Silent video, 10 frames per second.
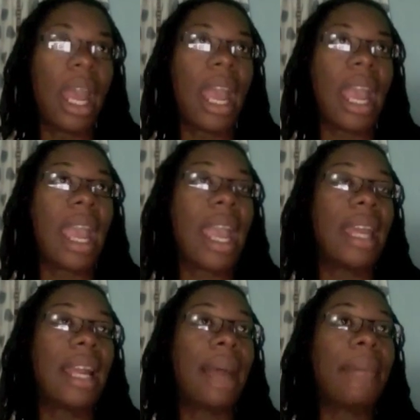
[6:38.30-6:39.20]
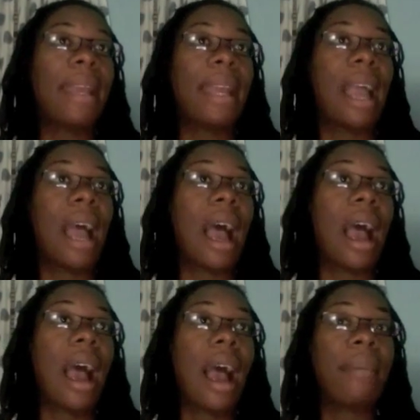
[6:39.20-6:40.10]
And I mean,
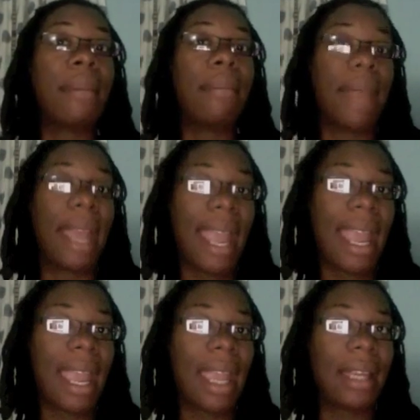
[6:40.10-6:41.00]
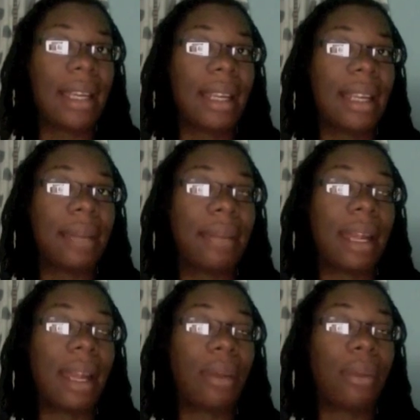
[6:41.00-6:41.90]
I'm in pain. And I'm
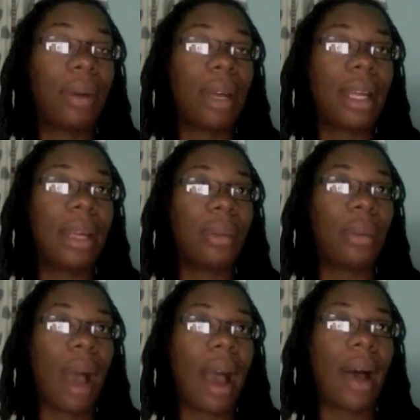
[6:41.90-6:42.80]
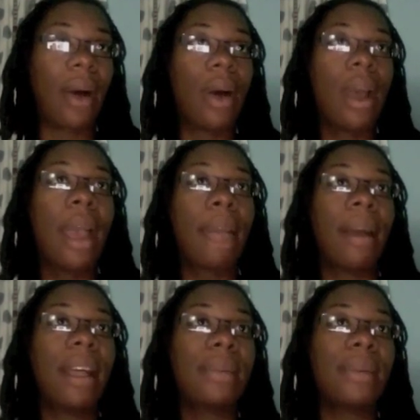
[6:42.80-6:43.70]
like, what? Wow. My
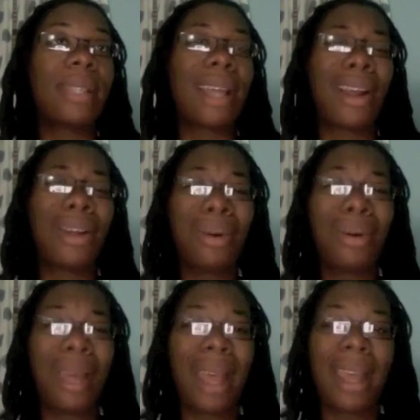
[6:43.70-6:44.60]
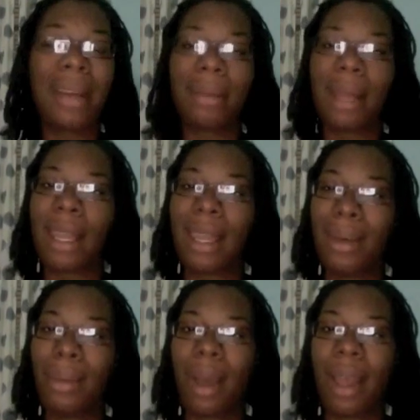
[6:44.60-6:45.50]
husband was like, are you okay? And I'm like, yeah,
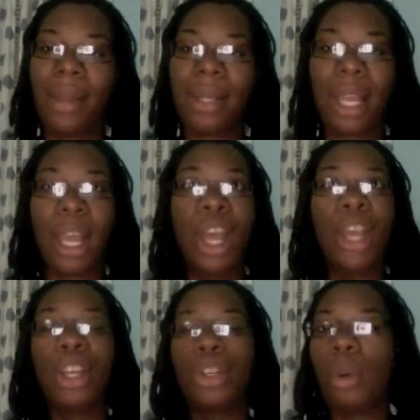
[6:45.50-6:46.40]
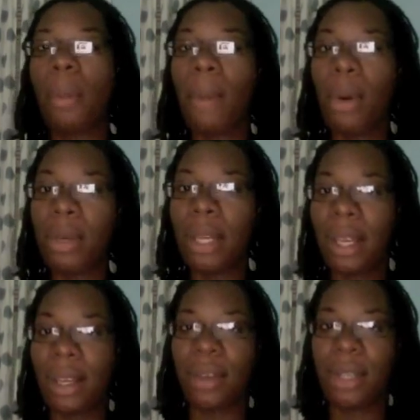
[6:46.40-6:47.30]
why? He's like, because you were moaning
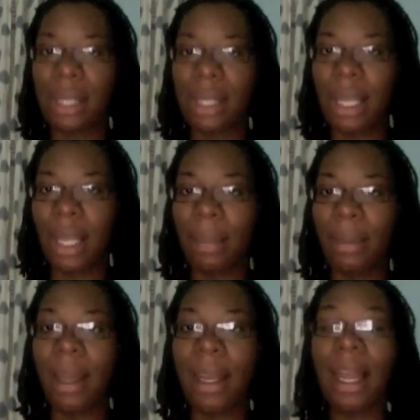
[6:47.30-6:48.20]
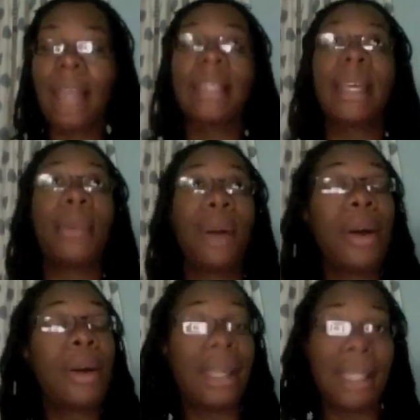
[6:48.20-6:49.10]
in your sleep. And I said, well,
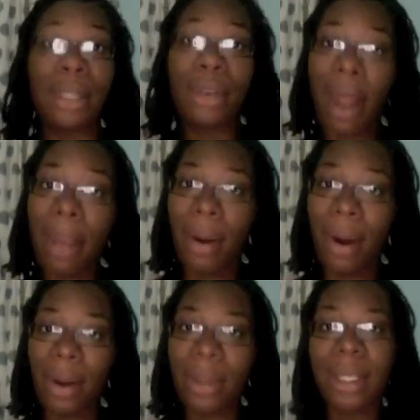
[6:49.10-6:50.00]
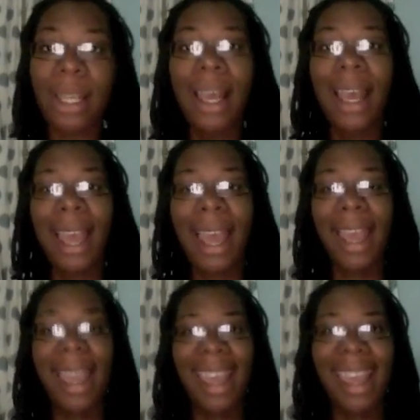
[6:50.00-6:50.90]
because this crap hurts.
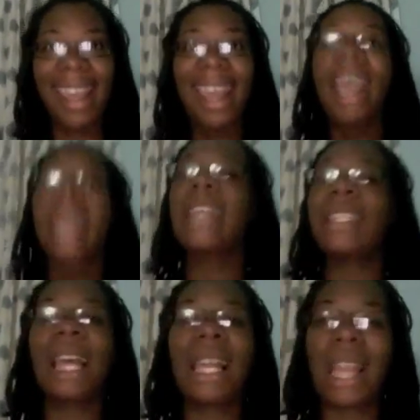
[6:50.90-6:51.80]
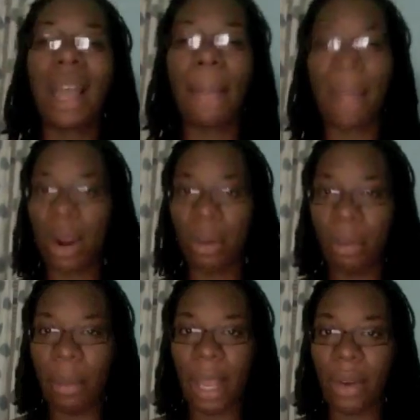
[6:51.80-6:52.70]
It's not like unbearable
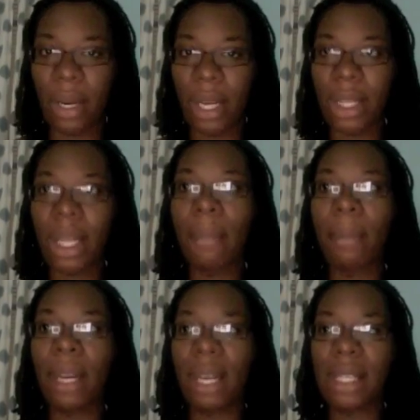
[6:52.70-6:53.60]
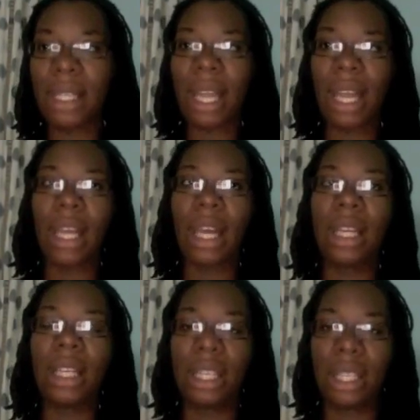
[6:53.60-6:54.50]
pain or anything, but it is like a
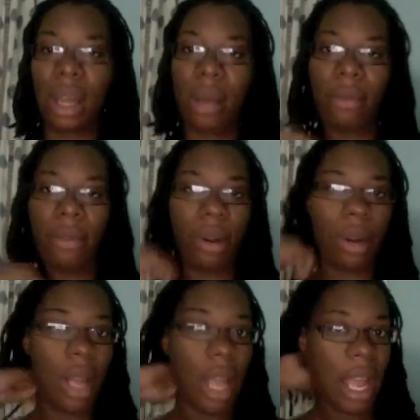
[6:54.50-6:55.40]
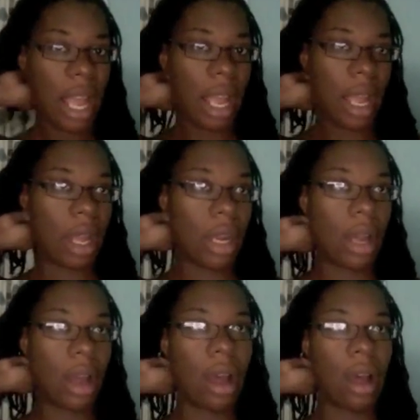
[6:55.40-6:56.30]
discomfort. And,
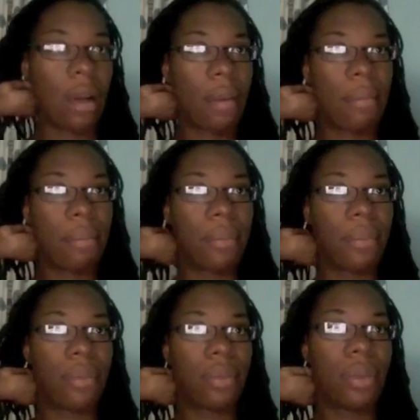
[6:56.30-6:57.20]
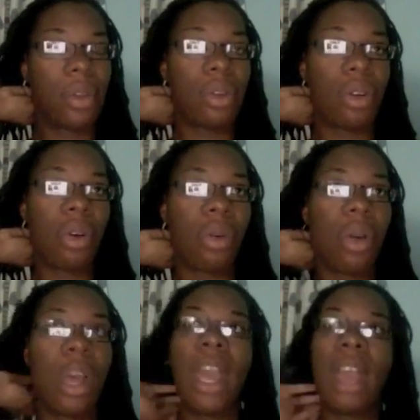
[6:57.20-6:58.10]

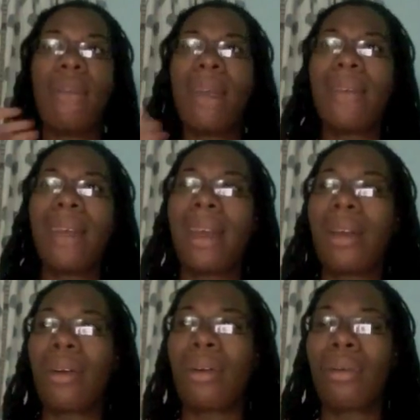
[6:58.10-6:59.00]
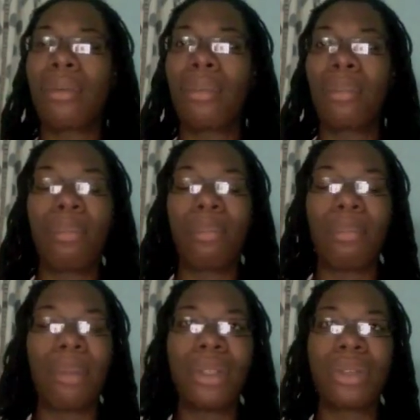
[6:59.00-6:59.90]
if you haven't had
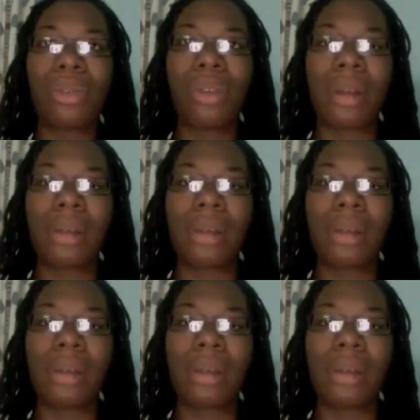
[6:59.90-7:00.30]
menstrual cramps